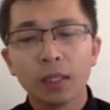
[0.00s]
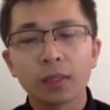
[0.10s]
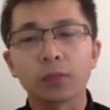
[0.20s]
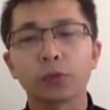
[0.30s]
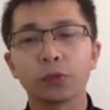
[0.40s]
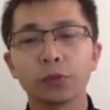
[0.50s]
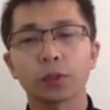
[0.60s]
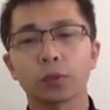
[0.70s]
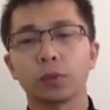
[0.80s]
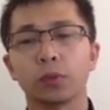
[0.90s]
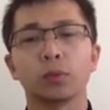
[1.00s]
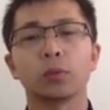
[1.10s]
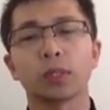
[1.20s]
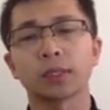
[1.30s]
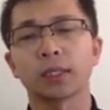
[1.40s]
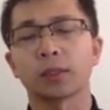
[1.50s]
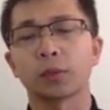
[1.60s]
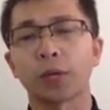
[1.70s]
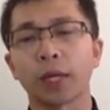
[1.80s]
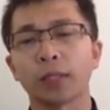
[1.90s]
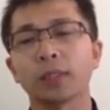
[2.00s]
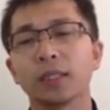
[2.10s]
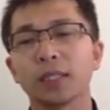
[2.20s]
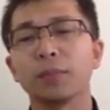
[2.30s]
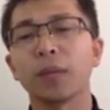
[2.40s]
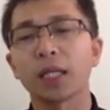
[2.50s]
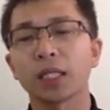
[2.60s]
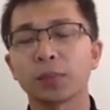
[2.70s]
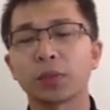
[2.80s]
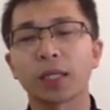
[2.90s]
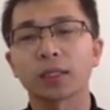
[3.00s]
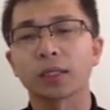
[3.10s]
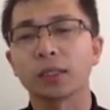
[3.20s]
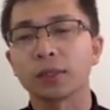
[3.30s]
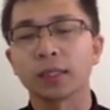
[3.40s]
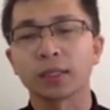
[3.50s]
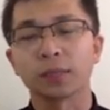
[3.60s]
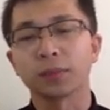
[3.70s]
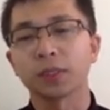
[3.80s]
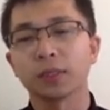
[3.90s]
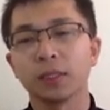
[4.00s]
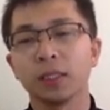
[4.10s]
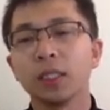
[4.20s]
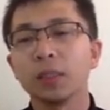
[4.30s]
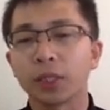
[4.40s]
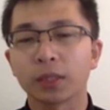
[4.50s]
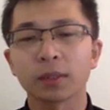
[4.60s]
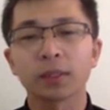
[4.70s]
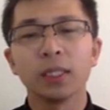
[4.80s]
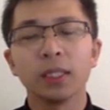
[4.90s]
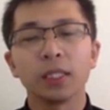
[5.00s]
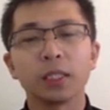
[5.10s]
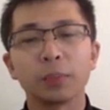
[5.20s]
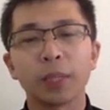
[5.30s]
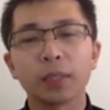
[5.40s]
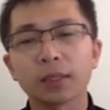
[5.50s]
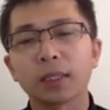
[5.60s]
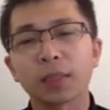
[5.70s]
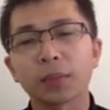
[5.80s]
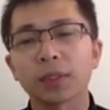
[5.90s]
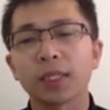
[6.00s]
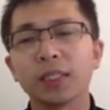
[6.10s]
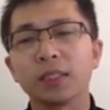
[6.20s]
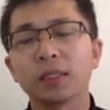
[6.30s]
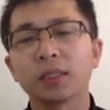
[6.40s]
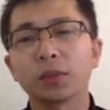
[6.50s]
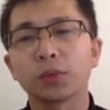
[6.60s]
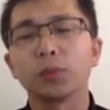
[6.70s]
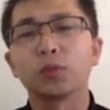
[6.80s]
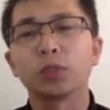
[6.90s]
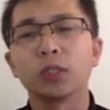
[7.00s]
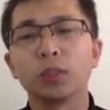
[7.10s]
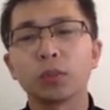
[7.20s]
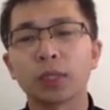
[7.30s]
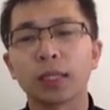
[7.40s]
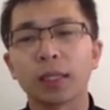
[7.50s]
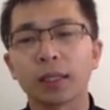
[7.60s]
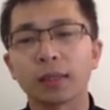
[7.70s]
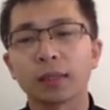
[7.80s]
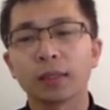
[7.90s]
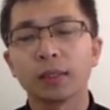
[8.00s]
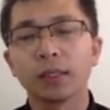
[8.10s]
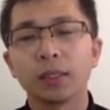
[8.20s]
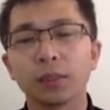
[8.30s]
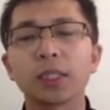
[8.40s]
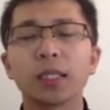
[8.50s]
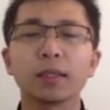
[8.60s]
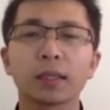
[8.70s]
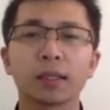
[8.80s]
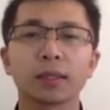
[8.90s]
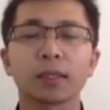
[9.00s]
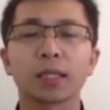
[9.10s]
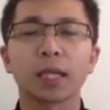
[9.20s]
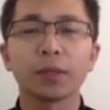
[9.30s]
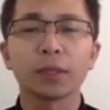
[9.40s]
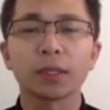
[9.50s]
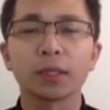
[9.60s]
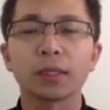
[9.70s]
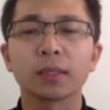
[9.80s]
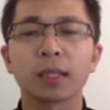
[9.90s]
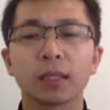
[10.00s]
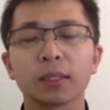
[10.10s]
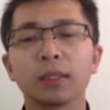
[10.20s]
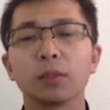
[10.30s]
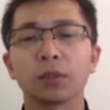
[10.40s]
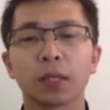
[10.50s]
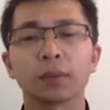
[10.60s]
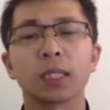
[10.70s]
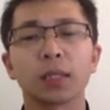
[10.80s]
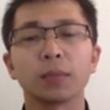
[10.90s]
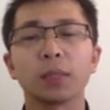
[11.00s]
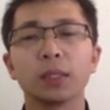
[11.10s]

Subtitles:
The 2-for cuckoo works out great in many practical systems because it bounds the number of collisions to no more than 8, which indicates a guaranteed constant lookup time.